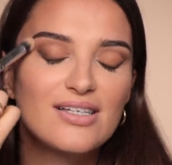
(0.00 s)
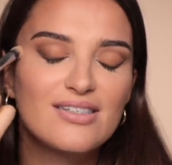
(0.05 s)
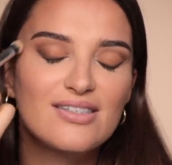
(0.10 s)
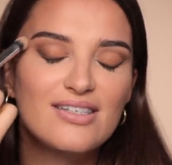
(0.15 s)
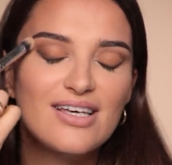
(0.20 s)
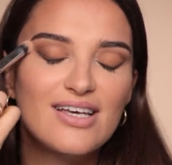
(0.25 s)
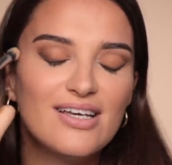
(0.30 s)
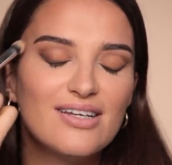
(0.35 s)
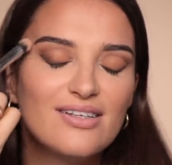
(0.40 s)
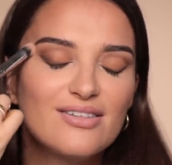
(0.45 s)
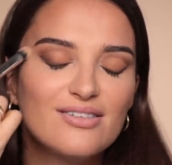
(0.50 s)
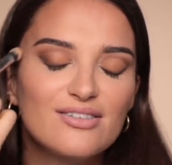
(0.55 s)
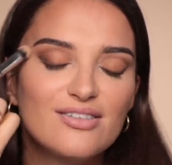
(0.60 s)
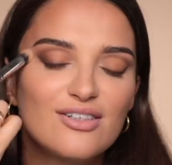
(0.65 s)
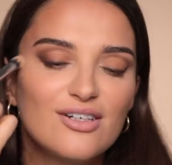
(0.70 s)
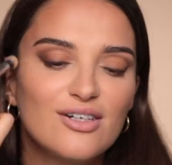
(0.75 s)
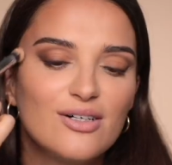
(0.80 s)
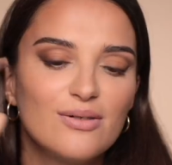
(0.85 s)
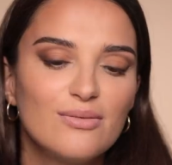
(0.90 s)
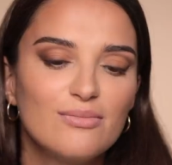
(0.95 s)
He's
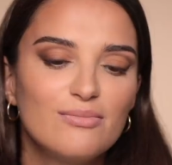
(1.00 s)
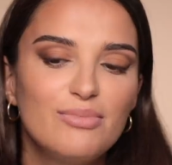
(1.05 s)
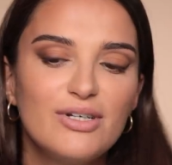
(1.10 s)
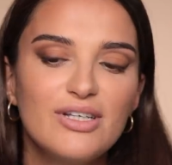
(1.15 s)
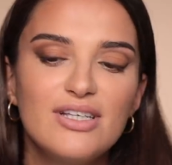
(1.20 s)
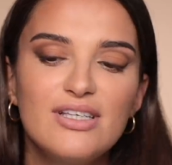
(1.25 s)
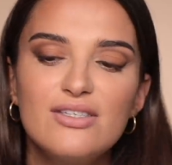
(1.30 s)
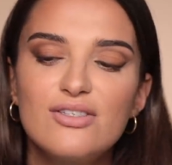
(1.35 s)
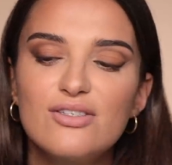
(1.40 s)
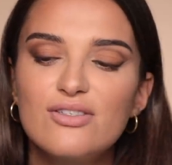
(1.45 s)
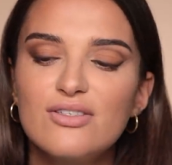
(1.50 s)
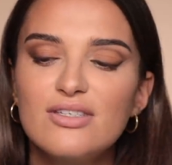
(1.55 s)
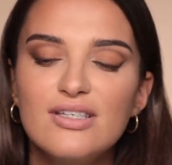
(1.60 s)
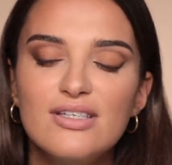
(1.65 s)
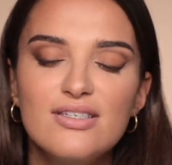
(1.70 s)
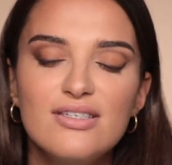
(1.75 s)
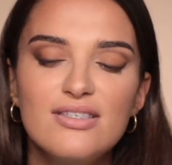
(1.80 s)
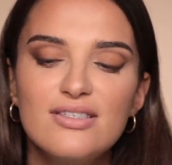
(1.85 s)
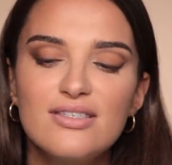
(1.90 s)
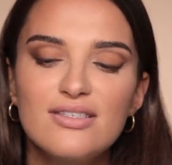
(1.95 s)
handsome. But
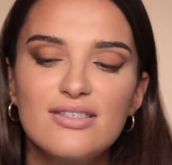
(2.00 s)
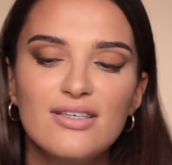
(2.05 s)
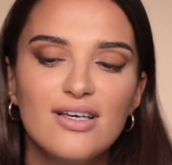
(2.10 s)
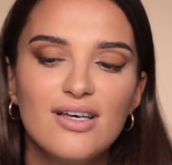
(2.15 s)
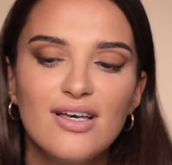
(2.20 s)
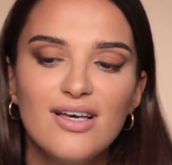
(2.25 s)
he's